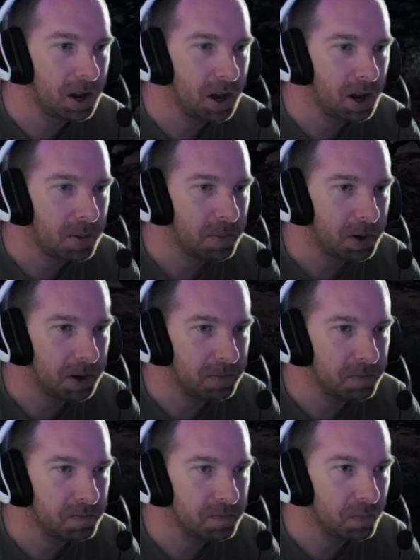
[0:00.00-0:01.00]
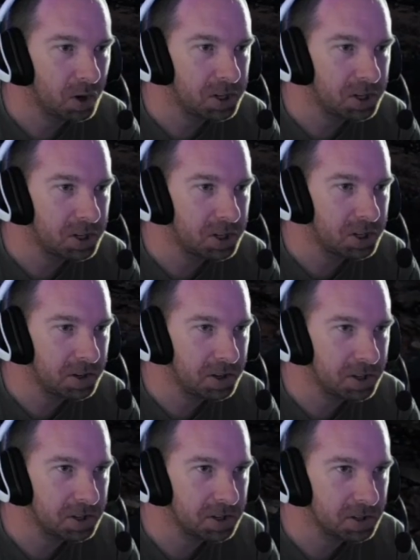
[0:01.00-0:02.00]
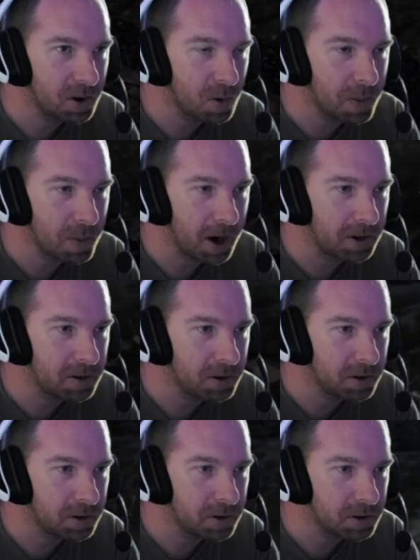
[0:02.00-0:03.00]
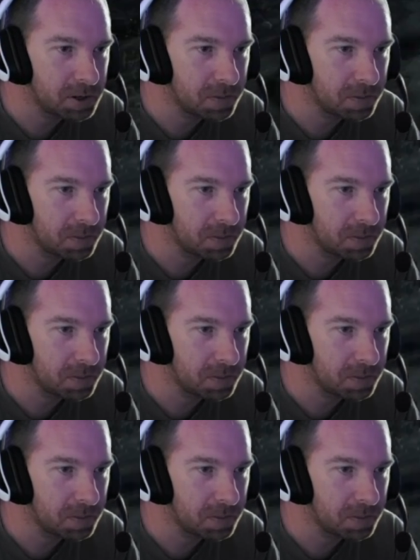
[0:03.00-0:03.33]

But once you're done, you just go back to your ship.